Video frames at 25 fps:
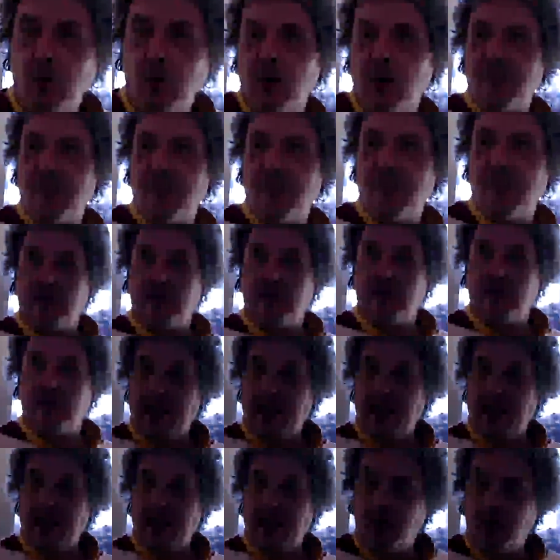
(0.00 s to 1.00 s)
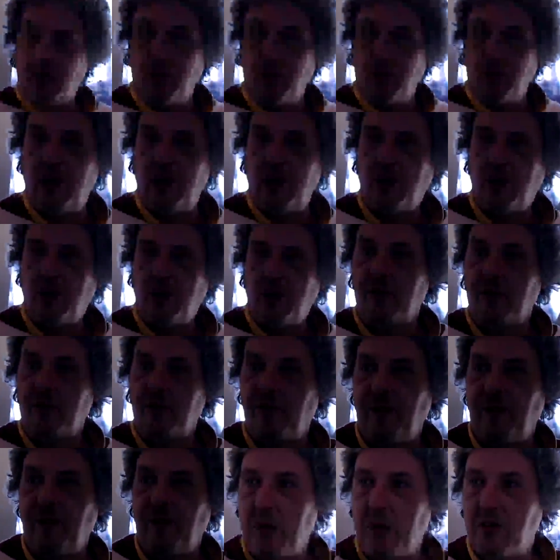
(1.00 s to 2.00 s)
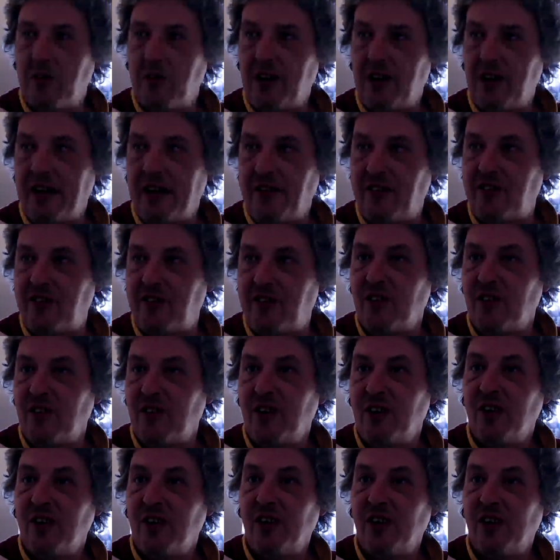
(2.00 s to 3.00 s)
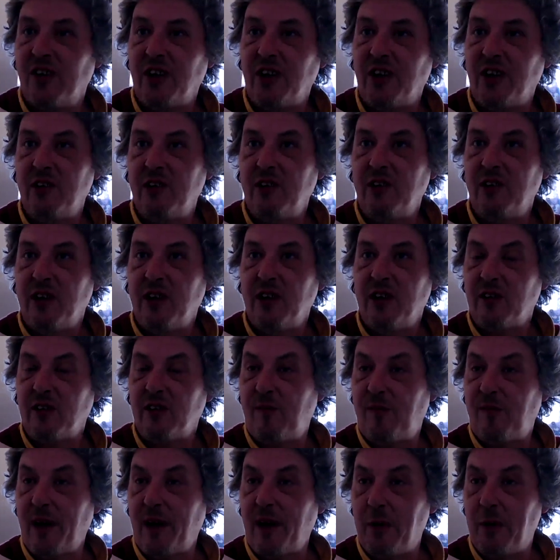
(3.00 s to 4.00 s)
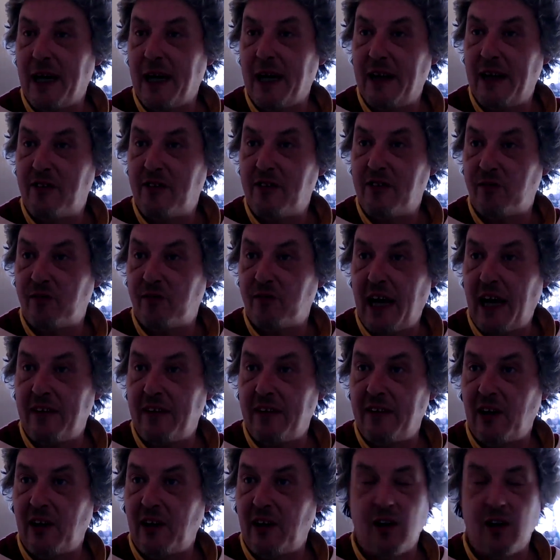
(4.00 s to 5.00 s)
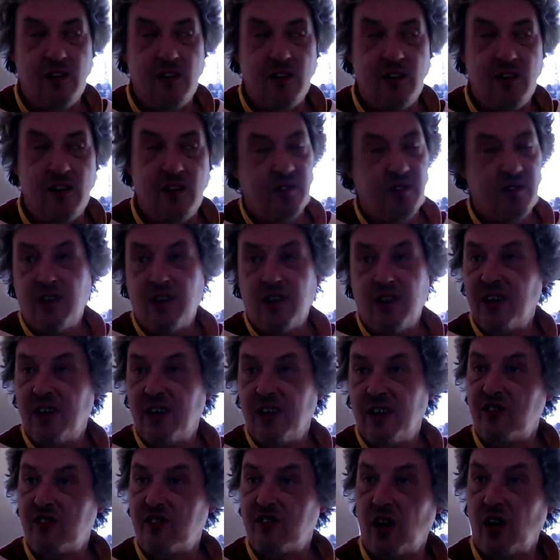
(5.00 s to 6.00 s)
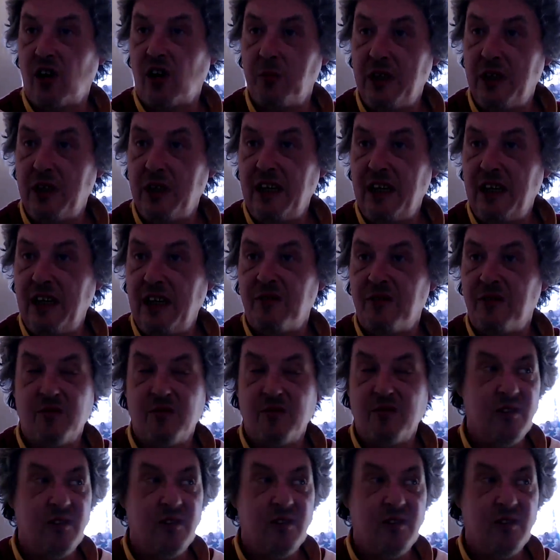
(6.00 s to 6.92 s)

heads. You know, the flower heads of dandelions this time of year. You know, they're great for.